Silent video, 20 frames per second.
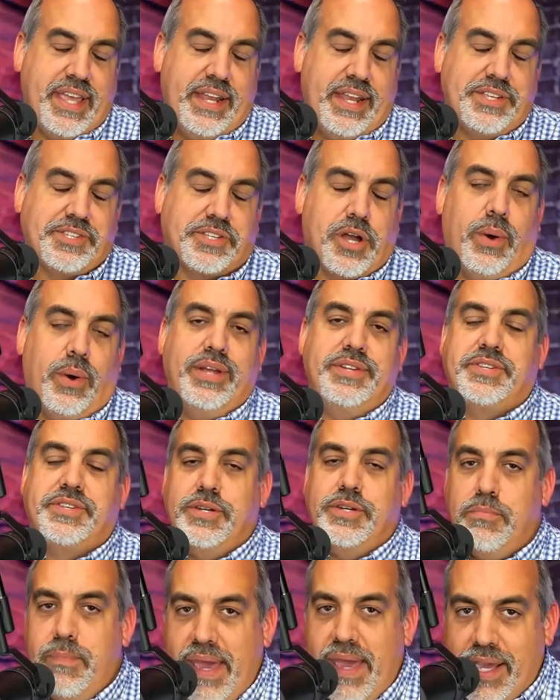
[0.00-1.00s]
It is going
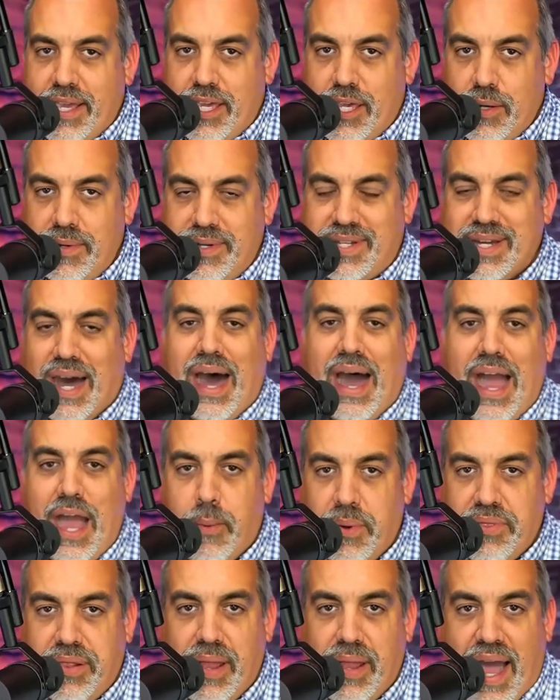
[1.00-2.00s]
to make you die
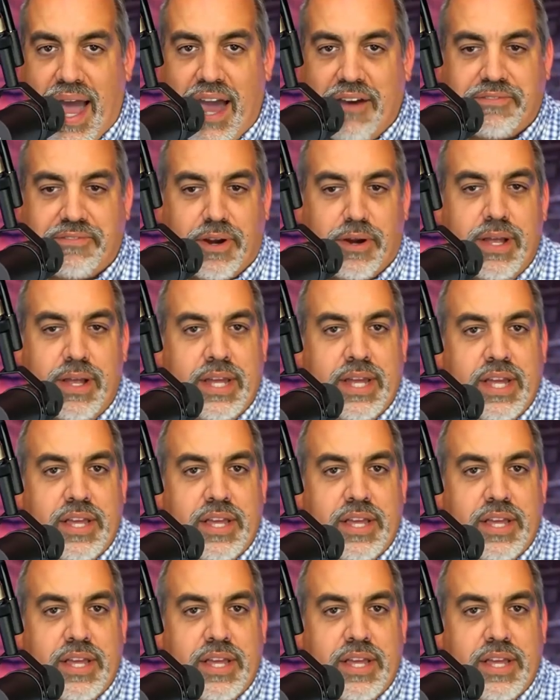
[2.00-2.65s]
with laughter.